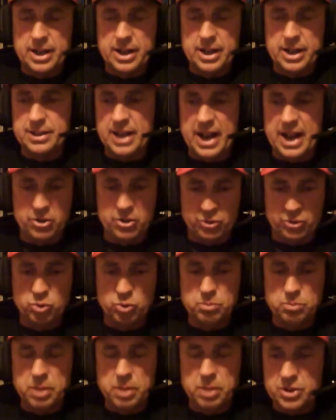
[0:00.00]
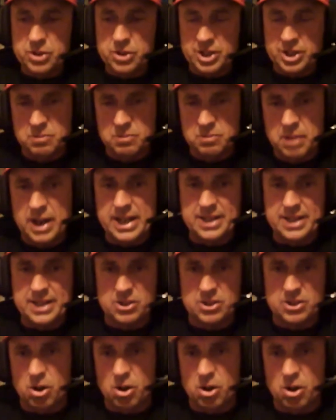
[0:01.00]
entire school budget, it's money
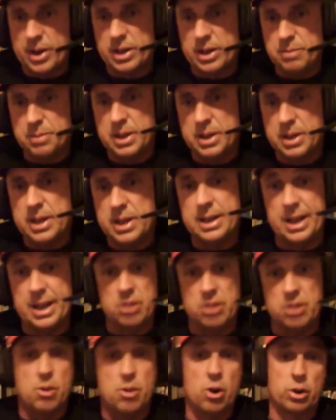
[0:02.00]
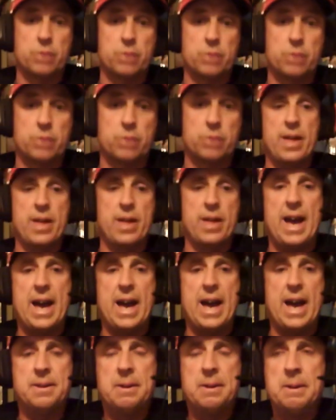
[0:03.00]
that's already been earmarked for
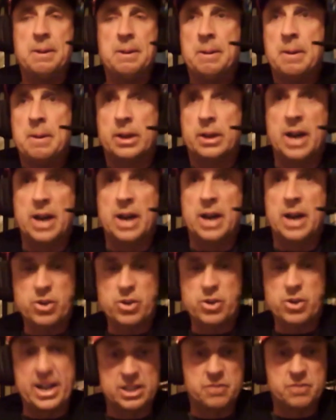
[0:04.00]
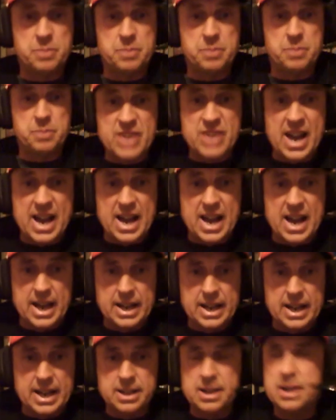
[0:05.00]
that. Contracts have been
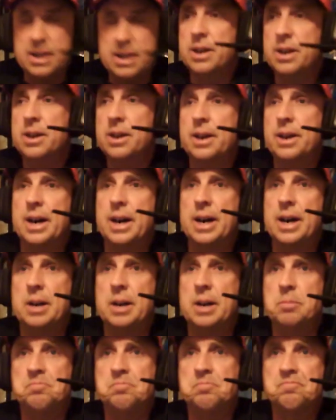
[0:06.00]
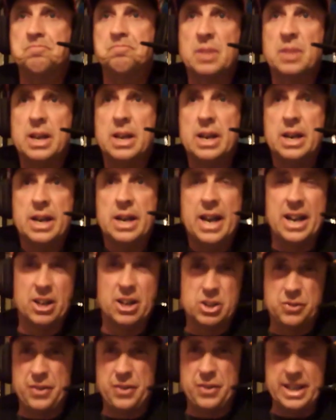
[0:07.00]
signed. And
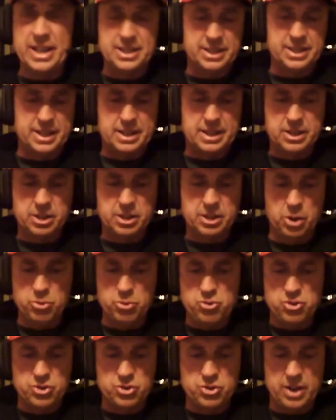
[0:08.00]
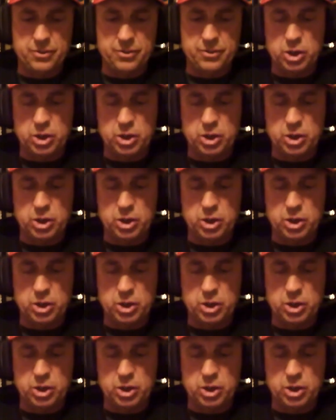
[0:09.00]
let's face it, coaches have